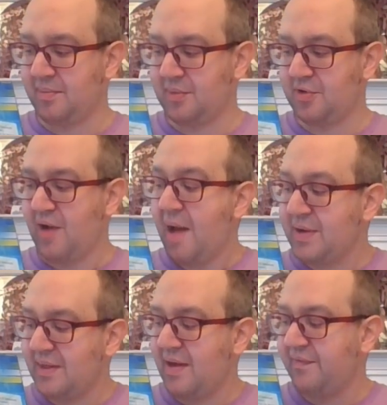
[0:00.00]
grabbing
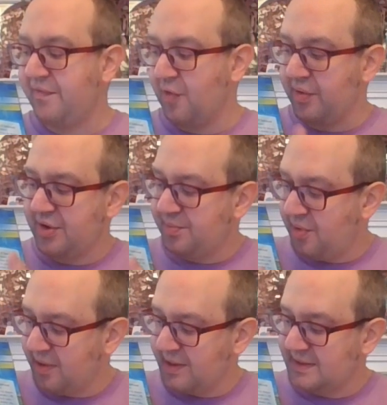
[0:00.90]
them for their
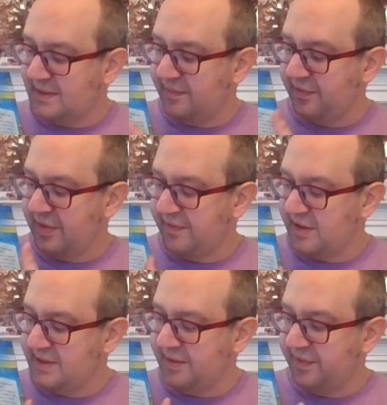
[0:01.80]
points and for the
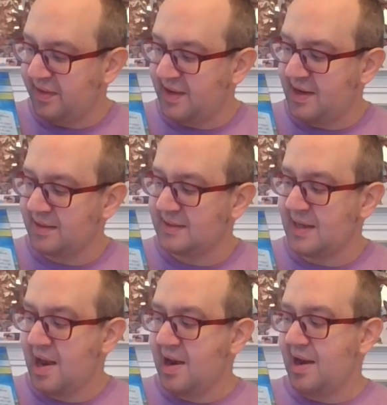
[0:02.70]
various different things,
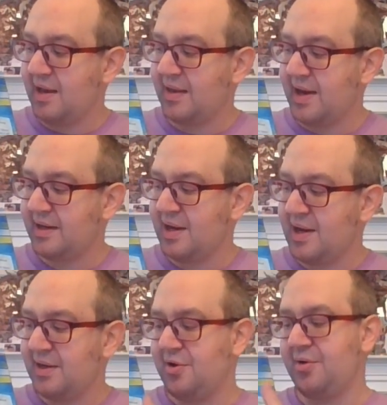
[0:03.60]
and like
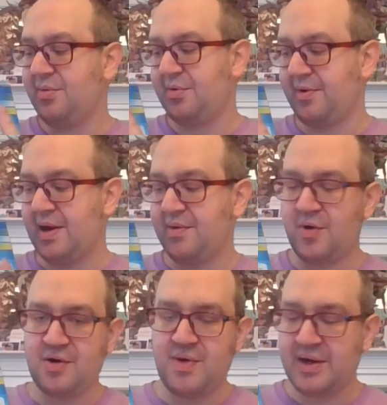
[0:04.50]
green
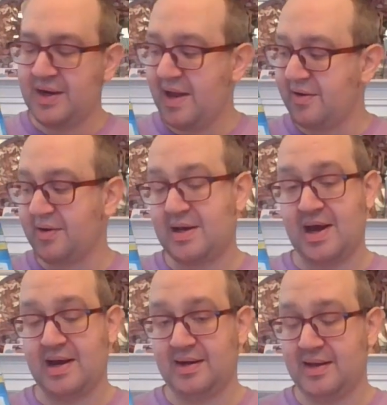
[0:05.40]
work well together,
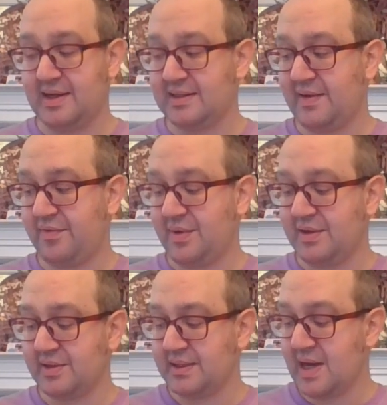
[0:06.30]
kind of like in Seven
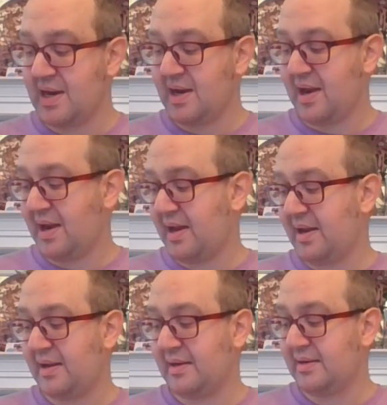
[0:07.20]
Wonders.
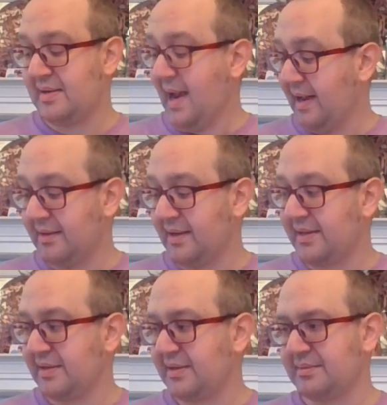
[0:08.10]
Yeah,
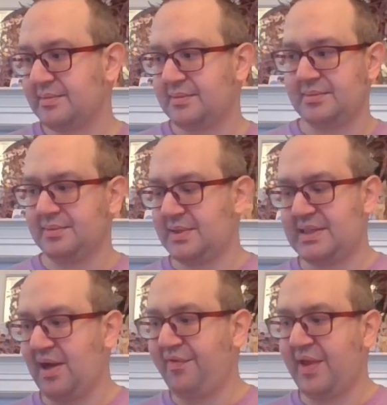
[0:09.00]
other
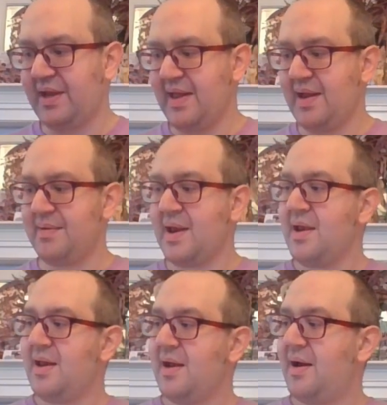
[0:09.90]
stuff like that.
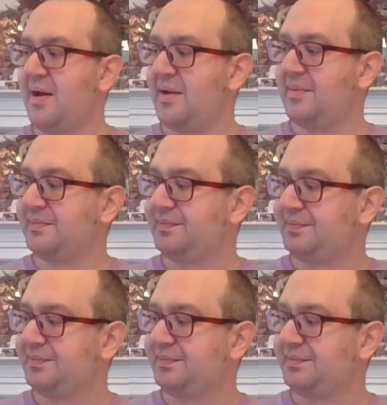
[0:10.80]
Um,